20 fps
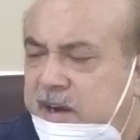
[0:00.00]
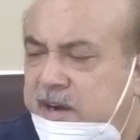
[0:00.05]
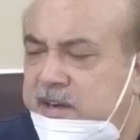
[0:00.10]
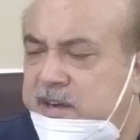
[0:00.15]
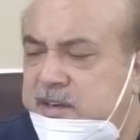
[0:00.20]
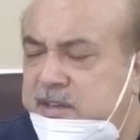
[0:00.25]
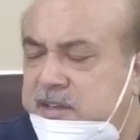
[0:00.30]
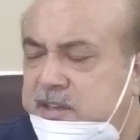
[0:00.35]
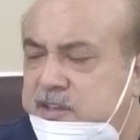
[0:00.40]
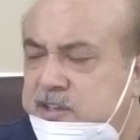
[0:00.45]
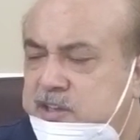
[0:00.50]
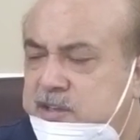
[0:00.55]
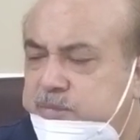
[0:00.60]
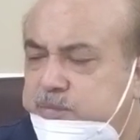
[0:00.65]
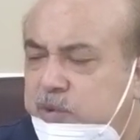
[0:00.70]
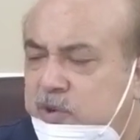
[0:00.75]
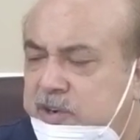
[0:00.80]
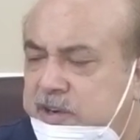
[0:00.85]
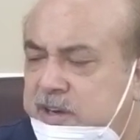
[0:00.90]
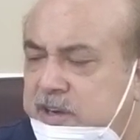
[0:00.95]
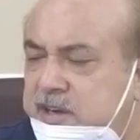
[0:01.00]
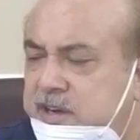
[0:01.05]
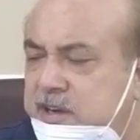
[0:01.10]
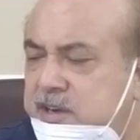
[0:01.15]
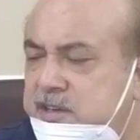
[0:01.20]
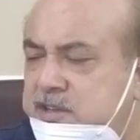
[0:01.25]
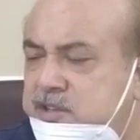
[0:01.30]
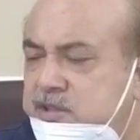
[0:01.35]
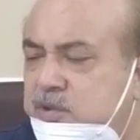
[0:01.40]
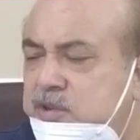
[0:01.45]
And this
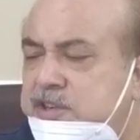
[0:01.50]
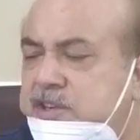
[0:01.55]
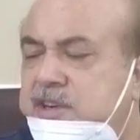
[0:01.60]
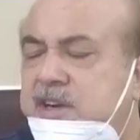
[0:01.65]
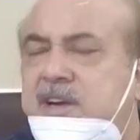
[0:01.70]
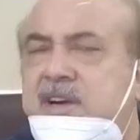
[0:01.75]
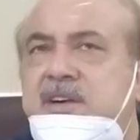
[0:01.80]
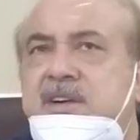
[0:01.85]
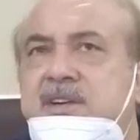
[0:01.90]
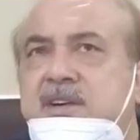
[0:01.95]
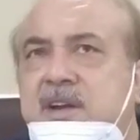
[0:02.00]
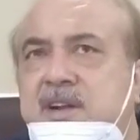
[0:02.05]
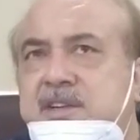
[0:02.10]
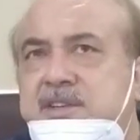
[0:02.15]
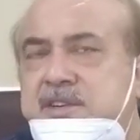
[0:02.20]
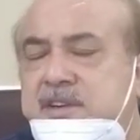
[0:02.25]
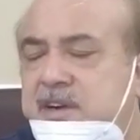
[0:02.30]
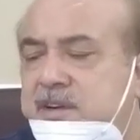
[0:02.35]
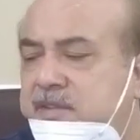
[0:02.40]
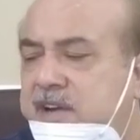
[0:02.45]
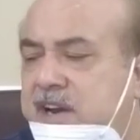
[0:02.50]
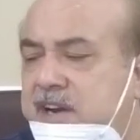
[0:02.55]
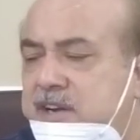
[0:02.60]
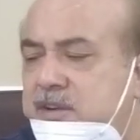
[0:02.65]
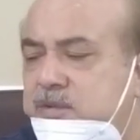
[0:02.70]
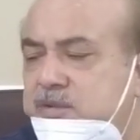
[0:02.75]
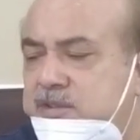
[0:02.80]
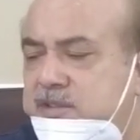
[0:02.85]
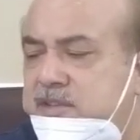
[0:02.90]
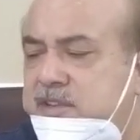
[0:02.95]
political, social, and cultural
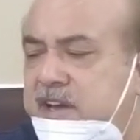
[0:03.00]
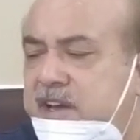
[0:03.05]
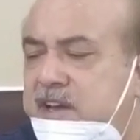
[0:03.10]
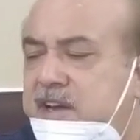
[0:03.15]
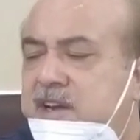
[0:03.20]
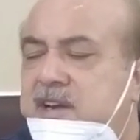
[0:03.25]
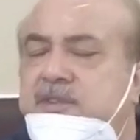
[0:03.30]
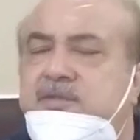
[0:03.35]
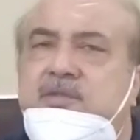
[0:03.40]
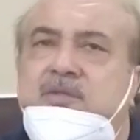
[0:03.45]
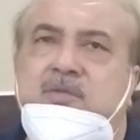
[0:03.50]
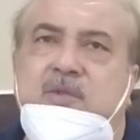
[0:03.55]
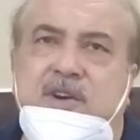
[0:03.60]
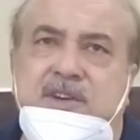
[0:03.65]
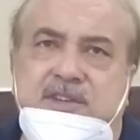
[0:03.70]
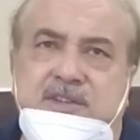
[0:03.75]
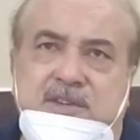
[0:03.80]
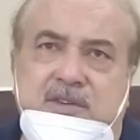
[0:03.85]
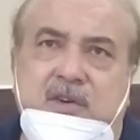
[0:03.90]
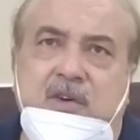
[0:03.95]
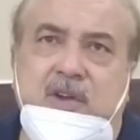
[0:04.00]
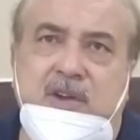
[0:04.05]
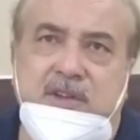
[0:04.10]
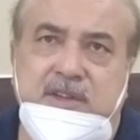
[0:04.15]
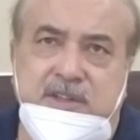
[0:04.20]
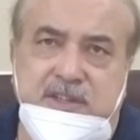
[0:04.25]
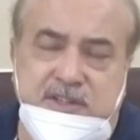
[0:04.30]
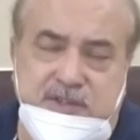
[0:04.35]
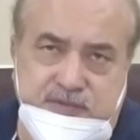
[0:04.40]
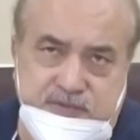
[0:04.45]
values, they influence
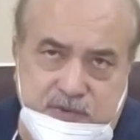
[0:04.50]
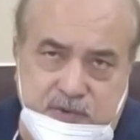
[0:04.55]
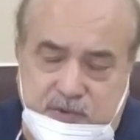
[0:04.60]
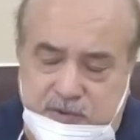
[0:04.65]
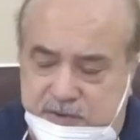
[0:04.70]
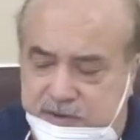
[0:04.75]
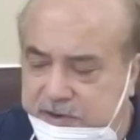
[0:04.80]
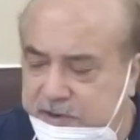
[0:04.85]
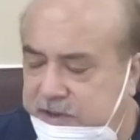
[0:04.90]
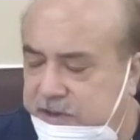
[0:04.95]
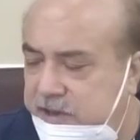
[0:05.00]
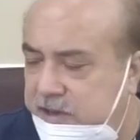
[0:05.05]
all these four.